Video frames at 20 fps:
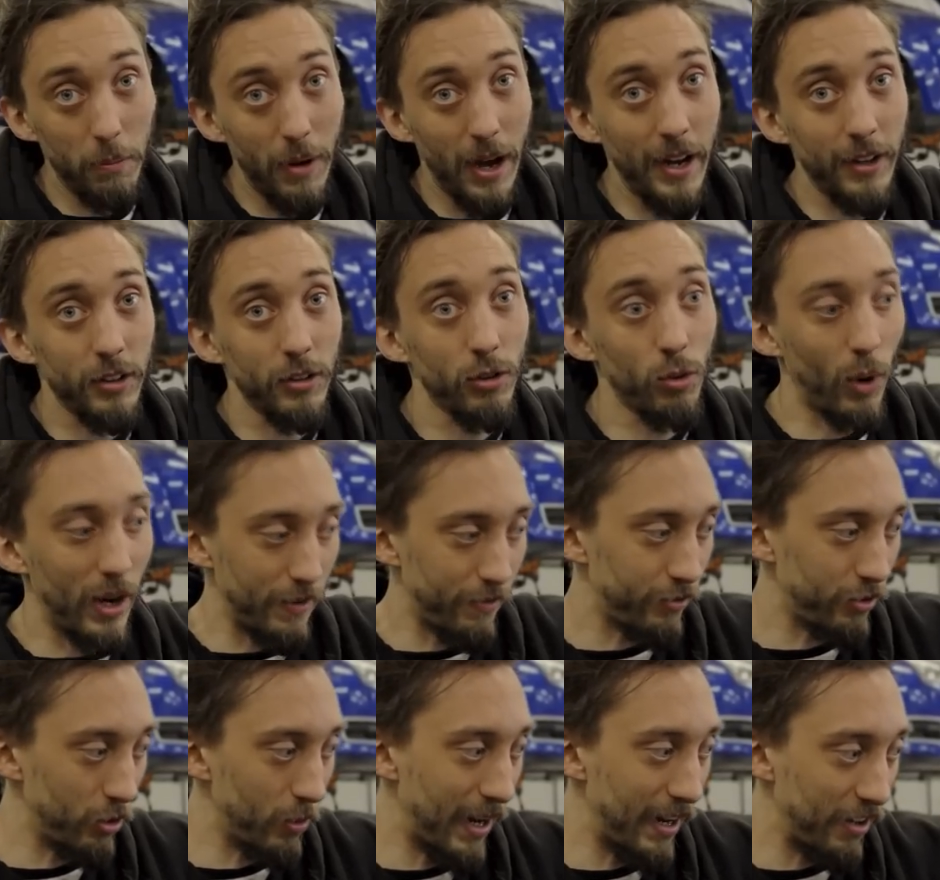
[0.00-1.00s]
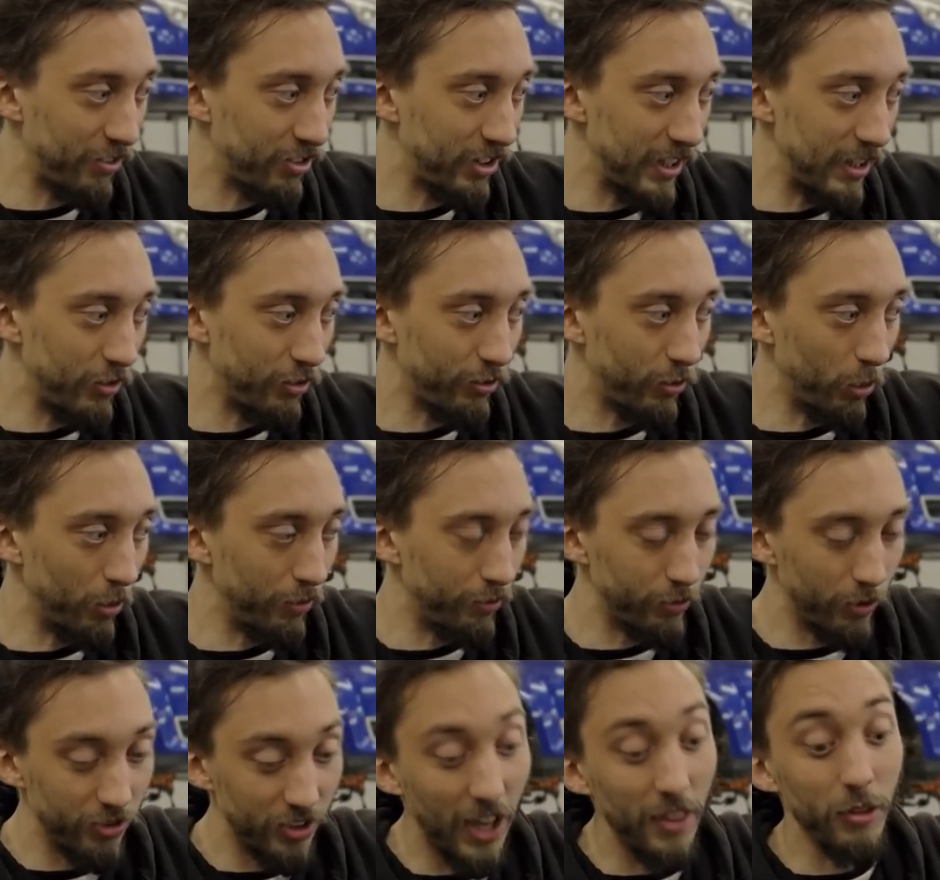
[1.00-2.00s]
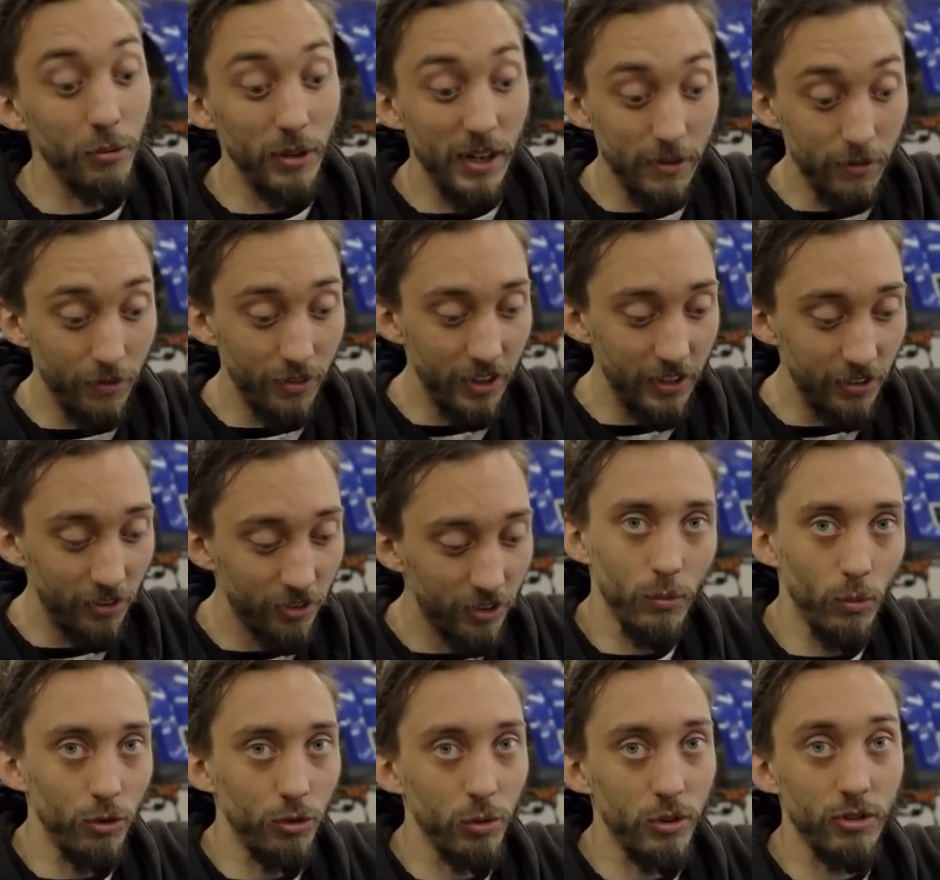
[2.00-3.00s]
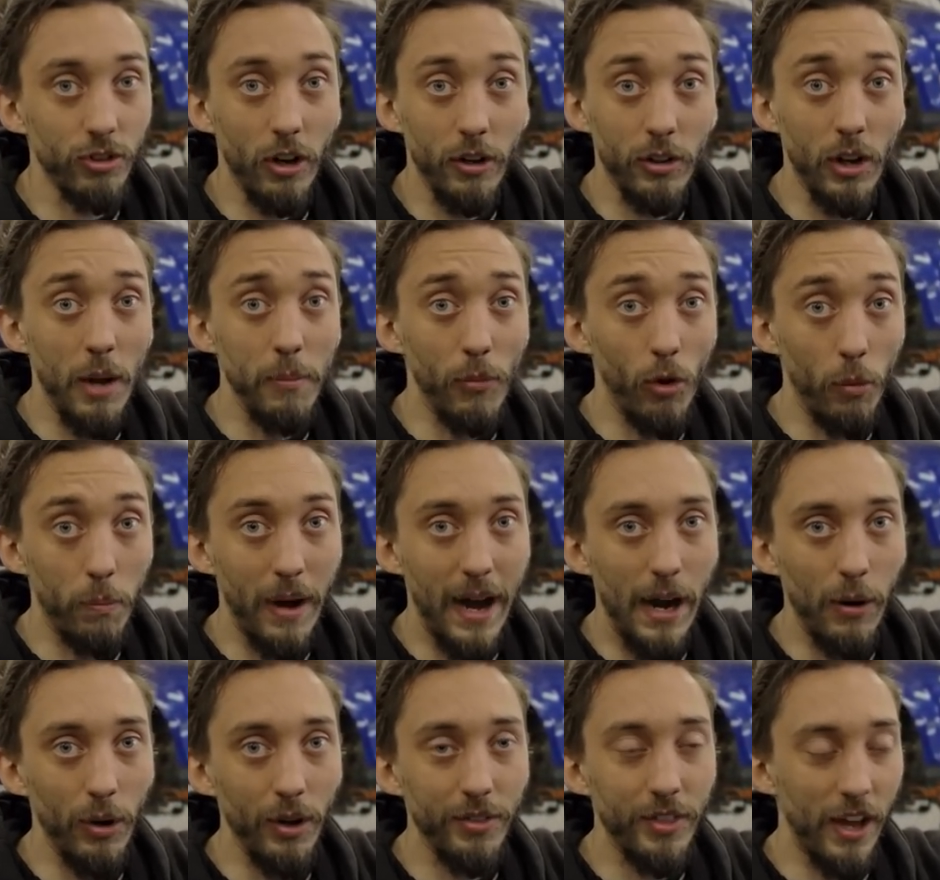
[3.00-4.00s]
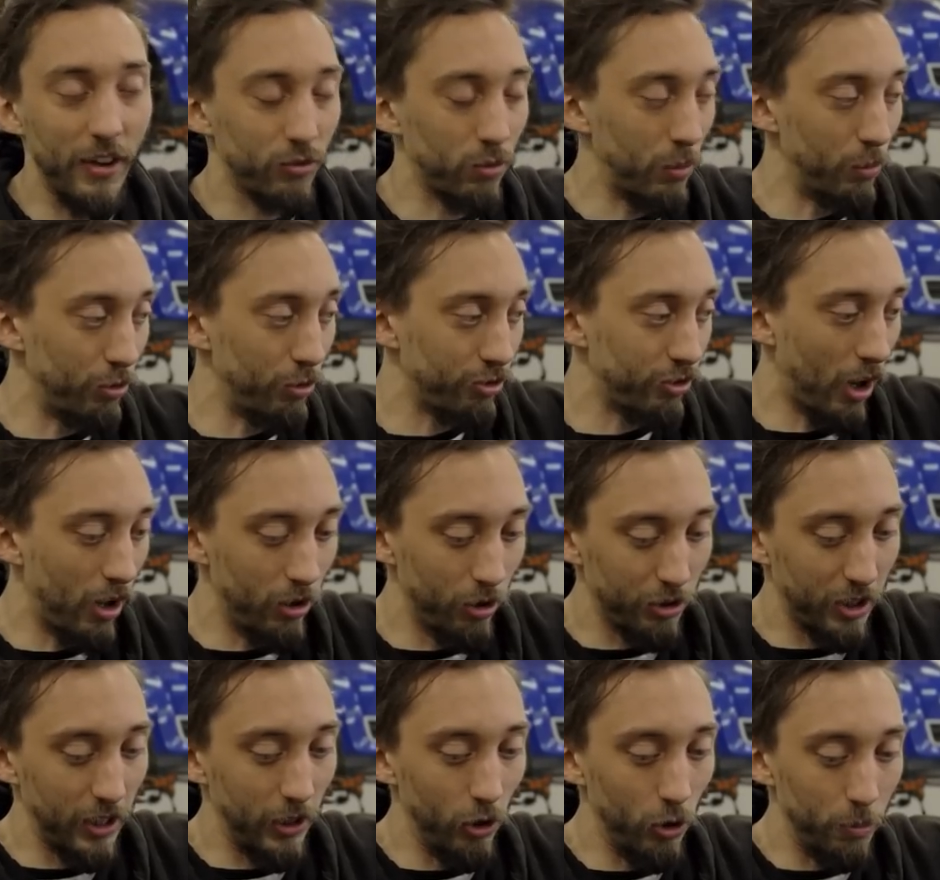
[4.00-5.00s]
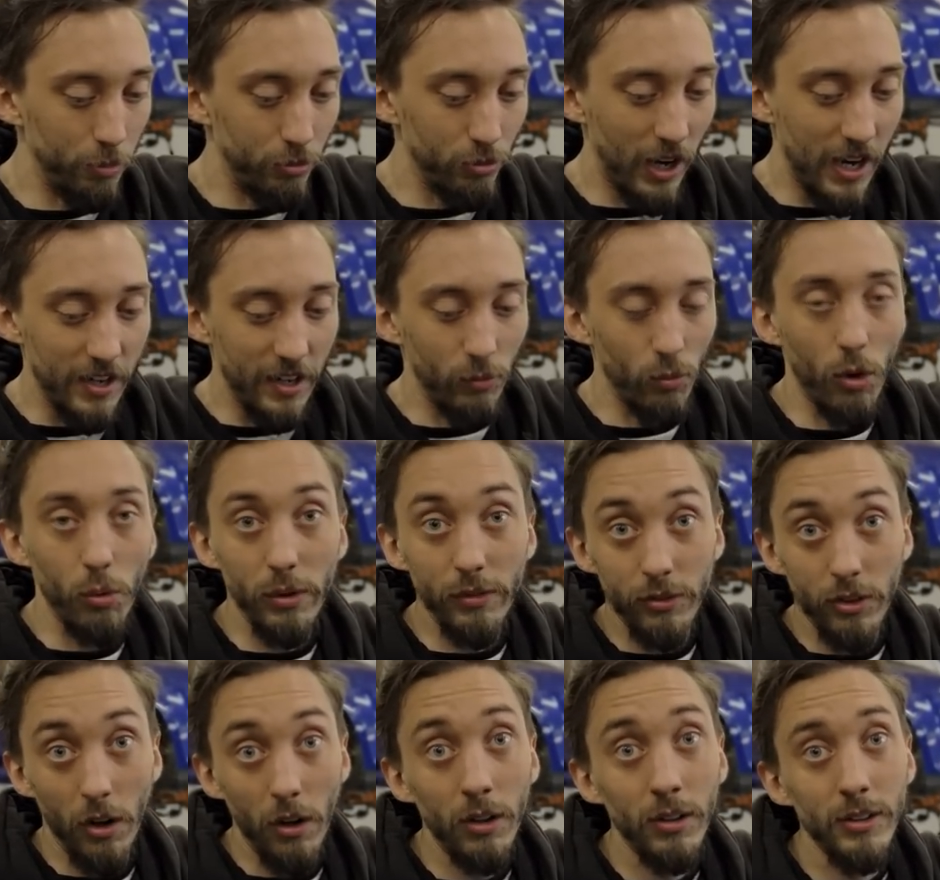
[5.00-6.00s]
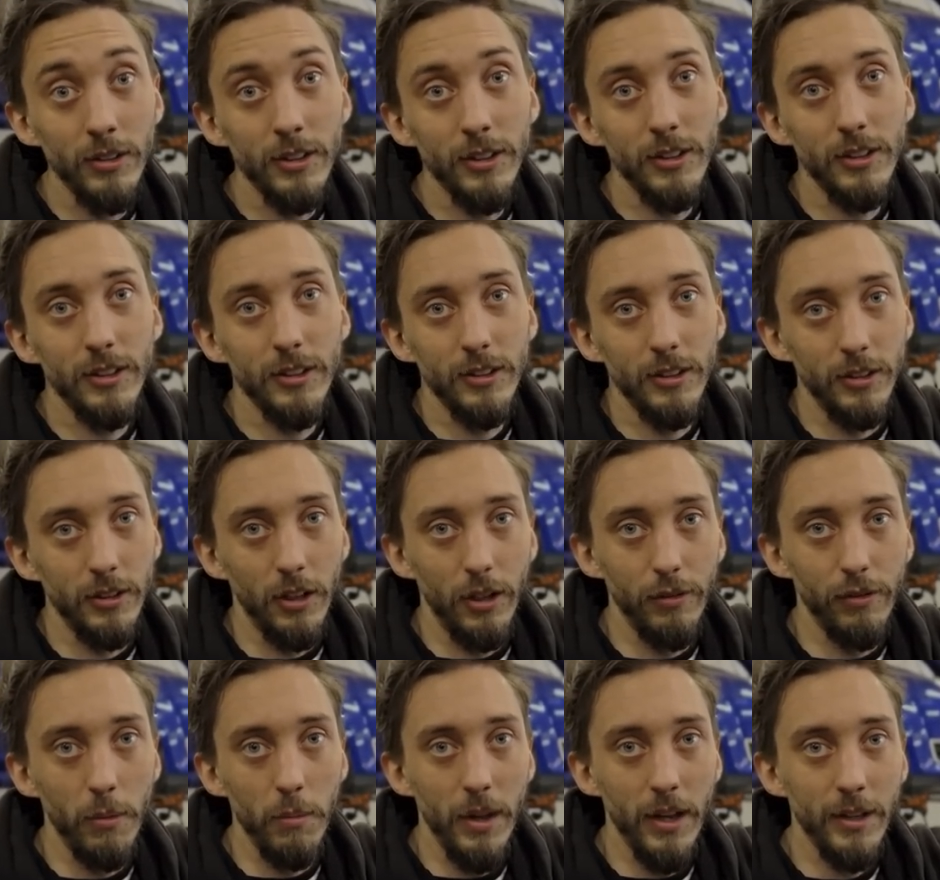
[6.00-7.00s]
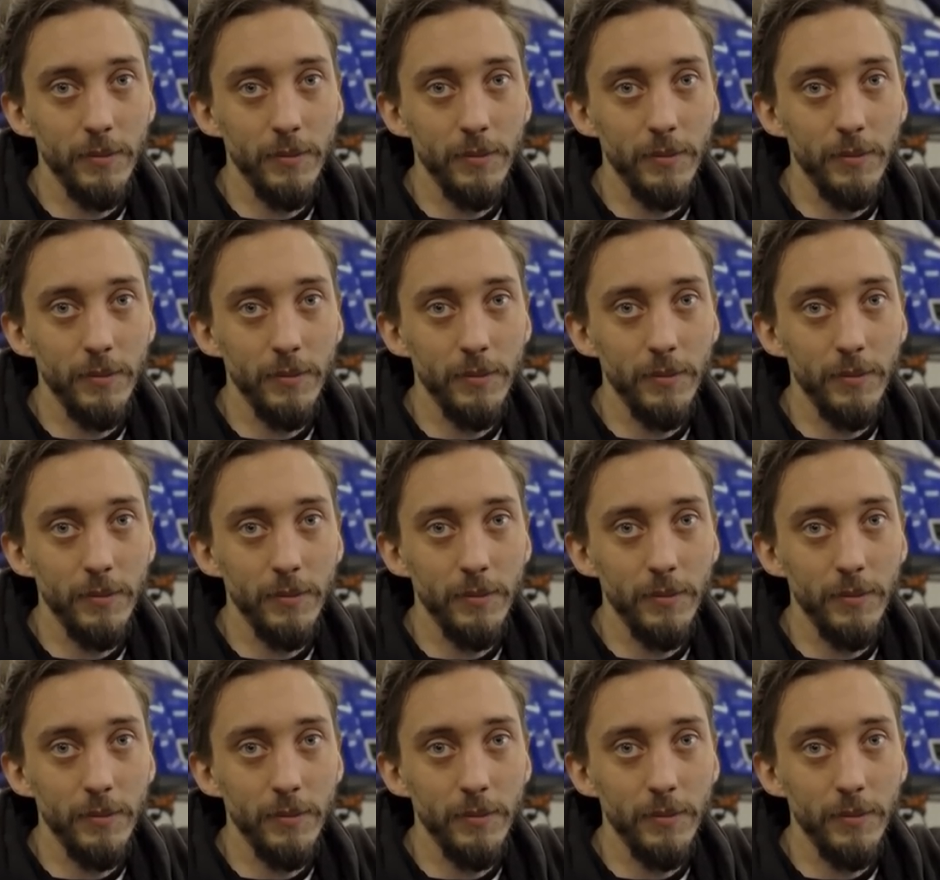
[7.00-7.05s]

the back. Quaife do LSDs for the front and the rear of these. Once we start going more power, that's when we'll start looking at upgrading what we've got and go from